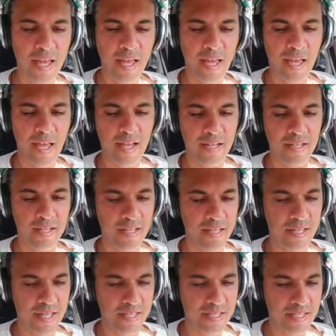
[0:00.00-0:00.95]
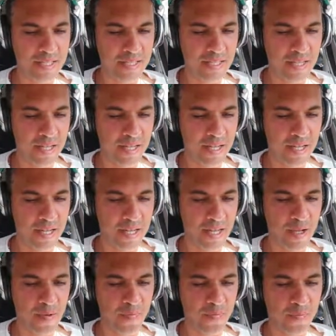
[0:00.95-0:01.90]
and that's
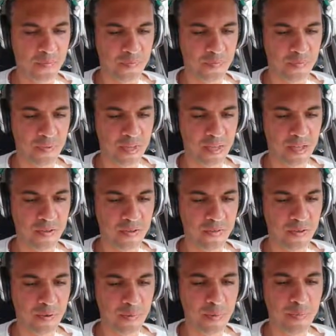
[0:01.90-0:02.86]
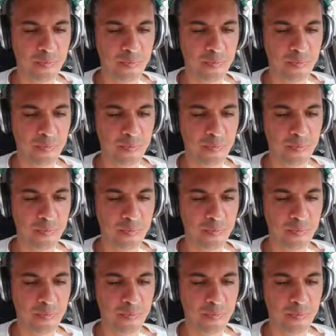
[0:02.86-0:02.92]
from the